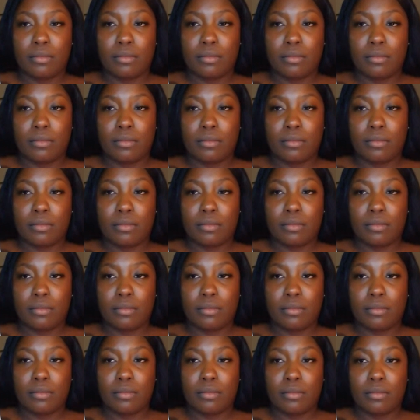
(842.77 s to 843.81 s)

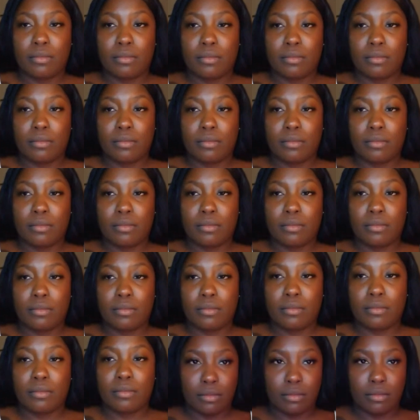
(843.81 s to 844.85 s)

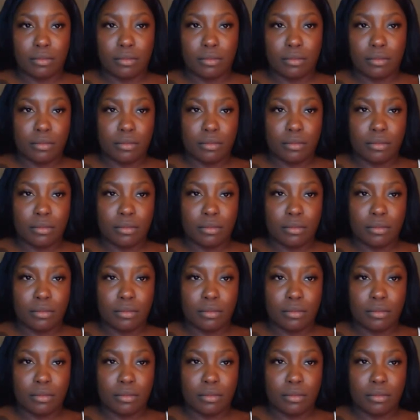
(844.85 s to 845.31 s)
(silent)